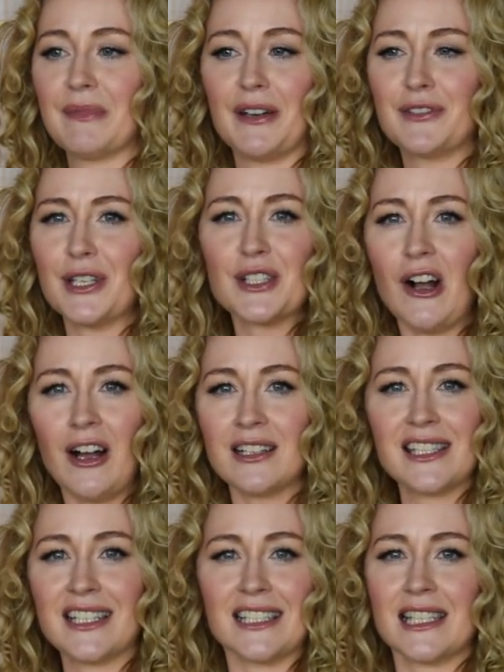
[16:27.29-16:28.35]
of just
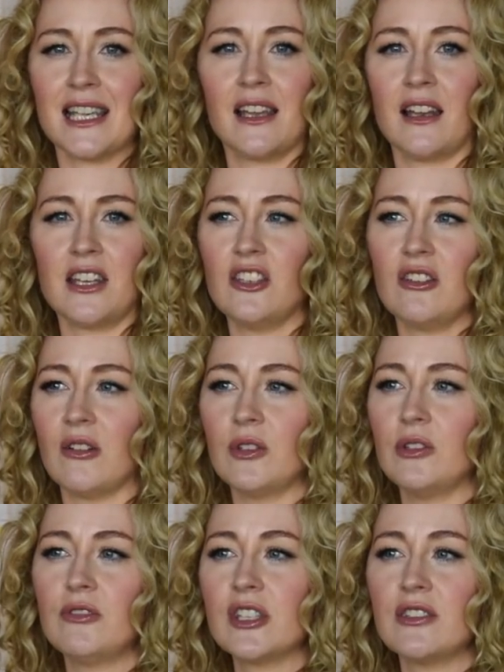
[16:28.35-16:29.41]
constants that, you know,
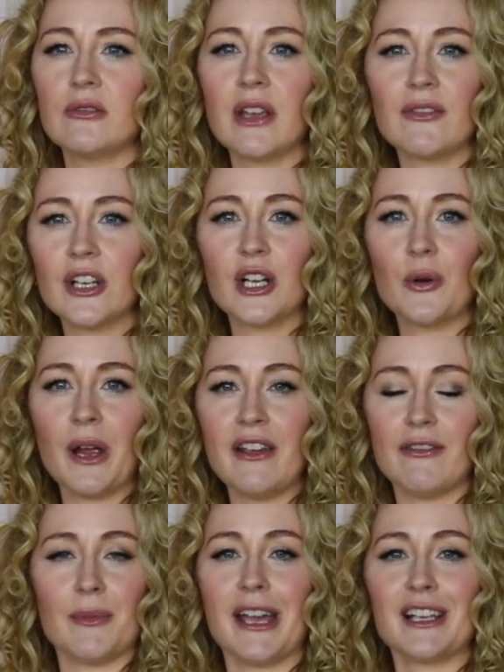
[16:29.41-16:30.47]
you never get
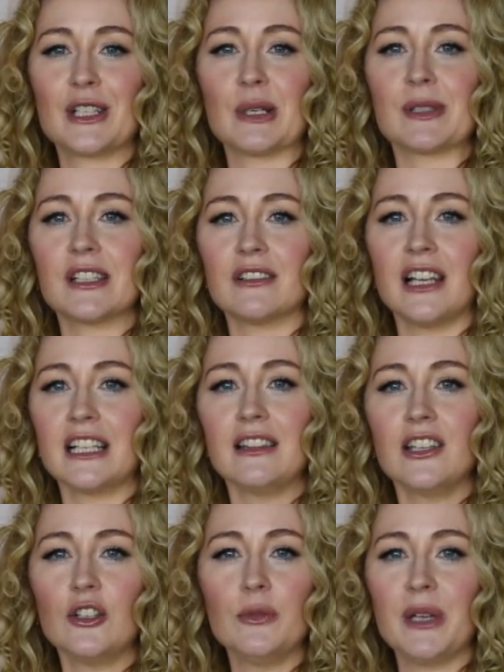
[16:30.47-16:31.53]
away from excerpts. They're like
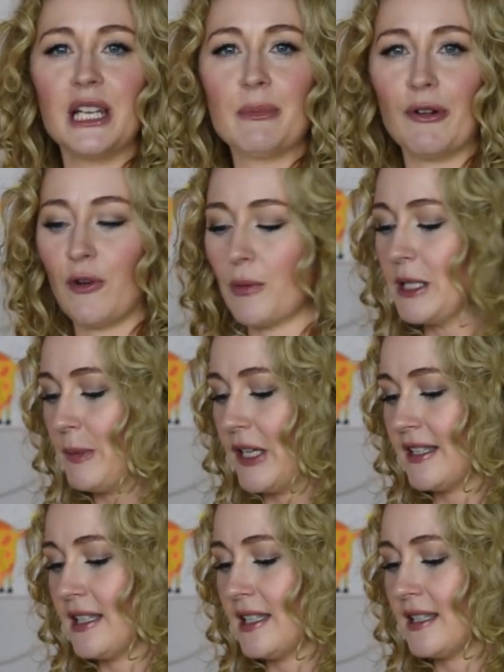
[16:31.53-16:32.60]
little mini performance
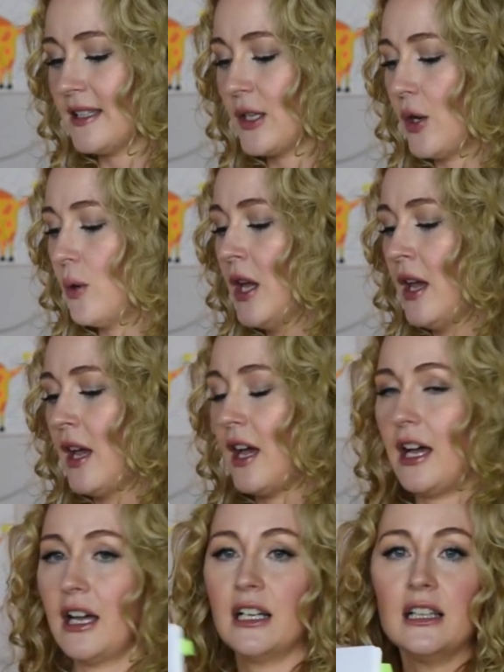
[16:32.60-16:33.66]
pieces. So
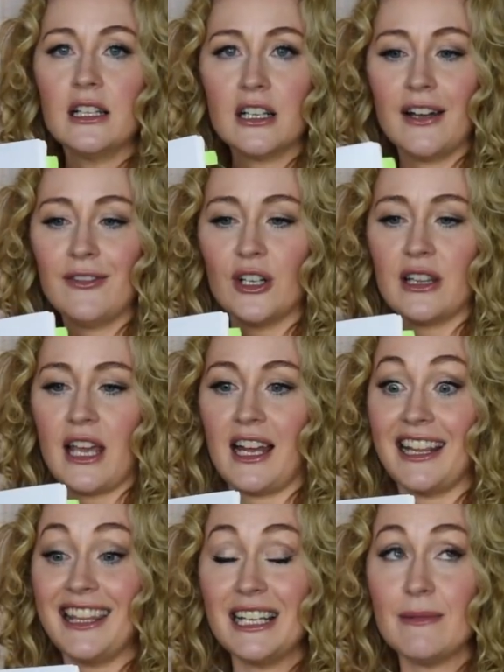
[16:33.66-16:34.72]
clear cover on
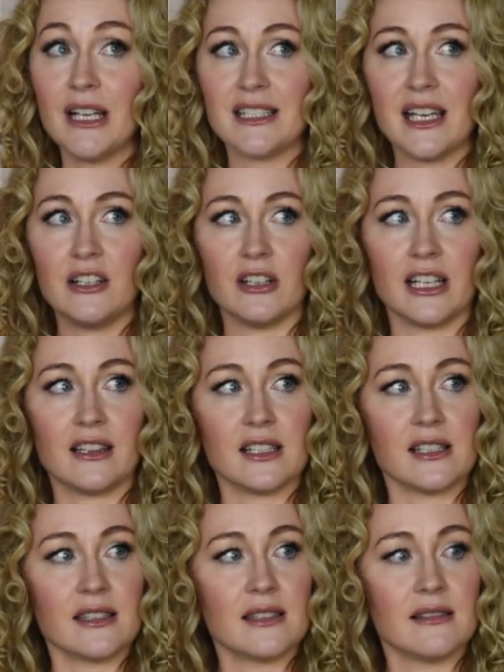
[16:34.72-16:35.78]
that. I think I might decorate
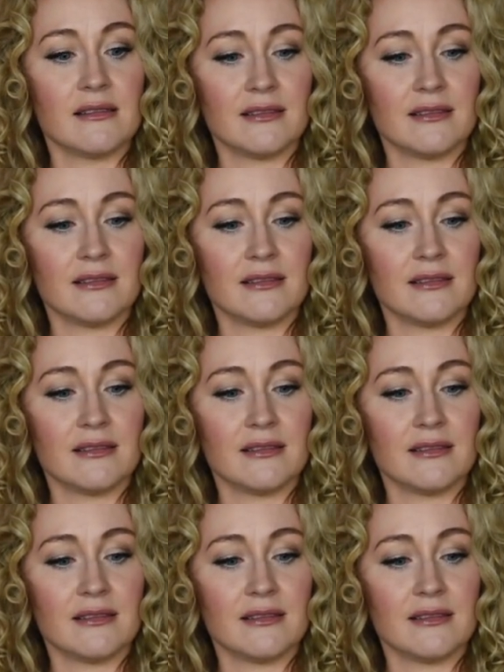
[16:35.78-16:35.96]
this.